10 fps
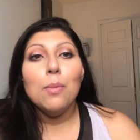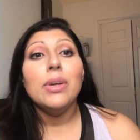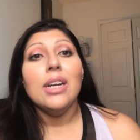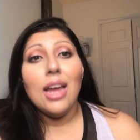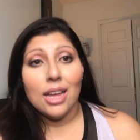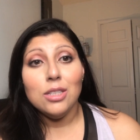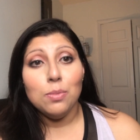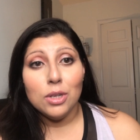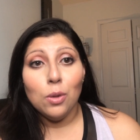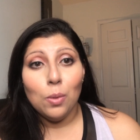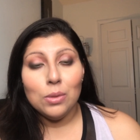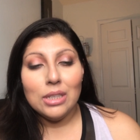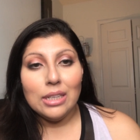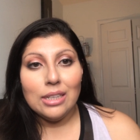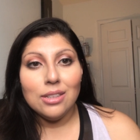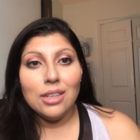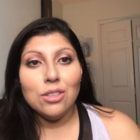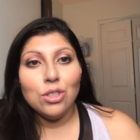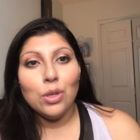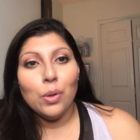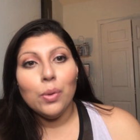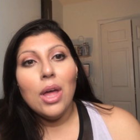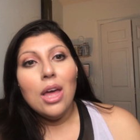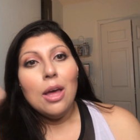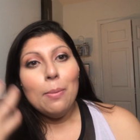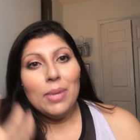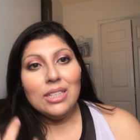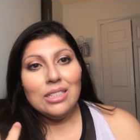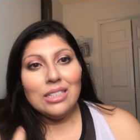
but it has been cold lately, so my